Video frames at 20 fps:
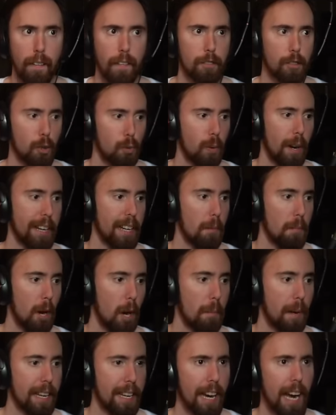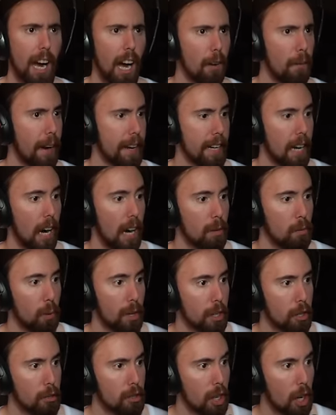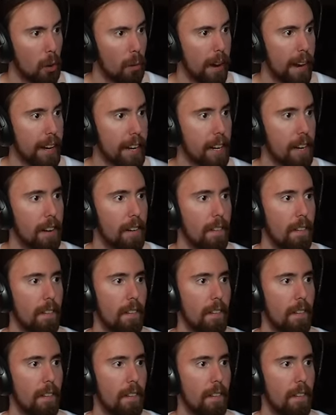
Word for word: It's a Reddit moment. Yeah, like, uh, what are you doing?